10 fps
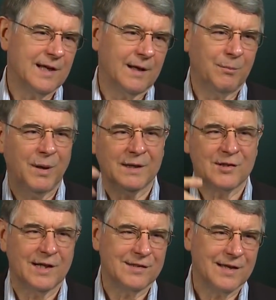taking pot
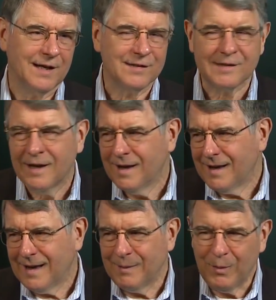shots at us.
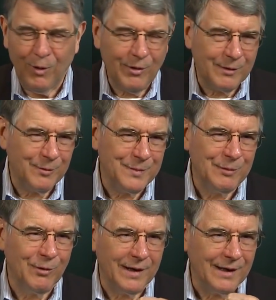And Mahoney would
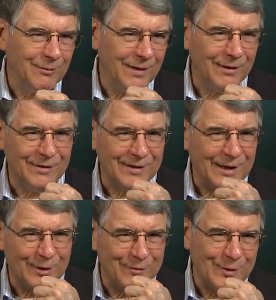be running around
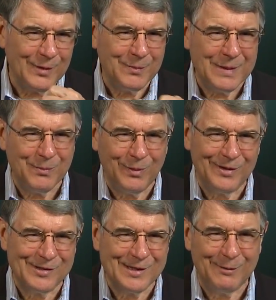interviewing
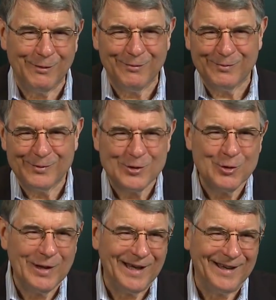people as they were
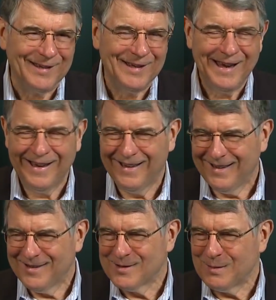shooting, and
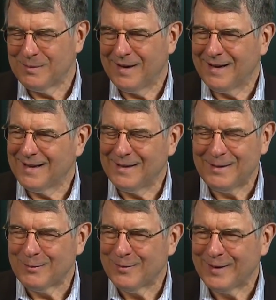I
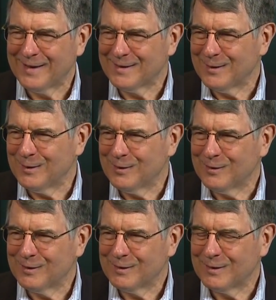never forget the
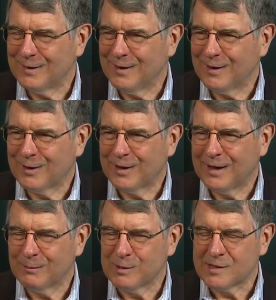
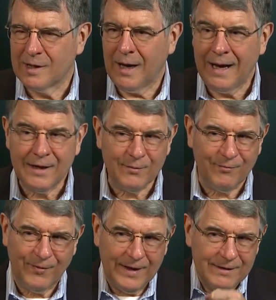kid was saying, "I
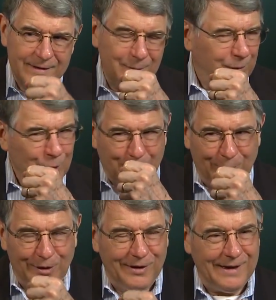found a
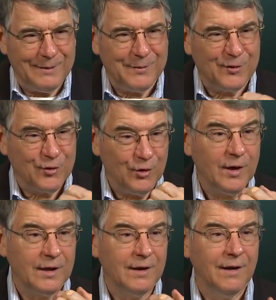blooper," and he was
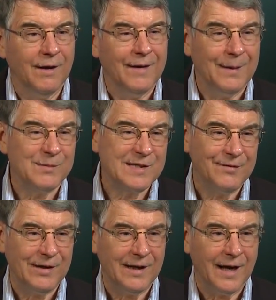shooting the
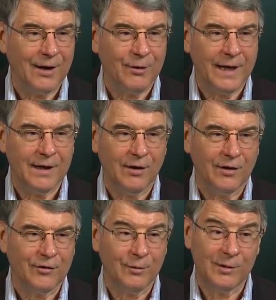M79 grenade
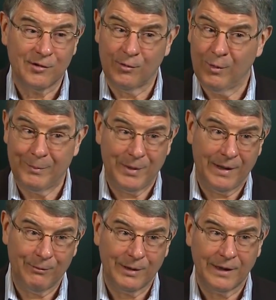launcher, which is a weapon
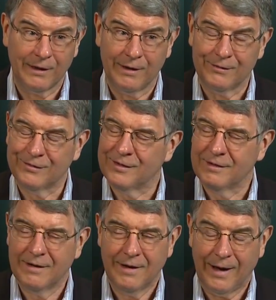I really loved.
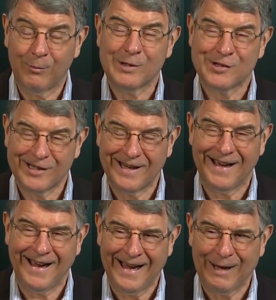I wish
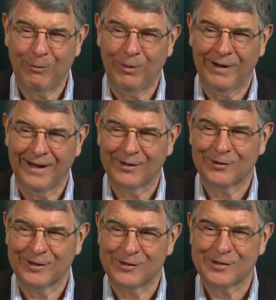today I had one,
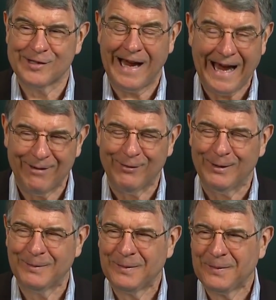actually, just to have
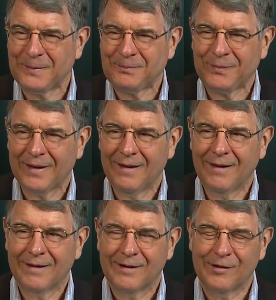it,
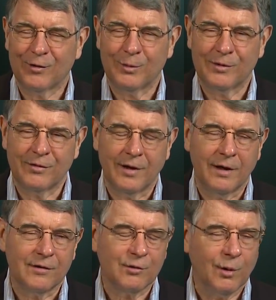because it was
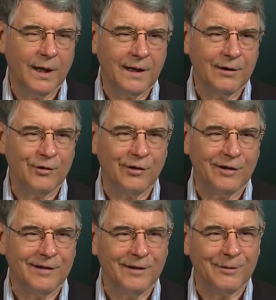the squad leader's
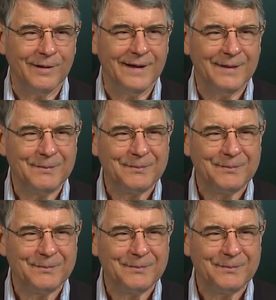artillery.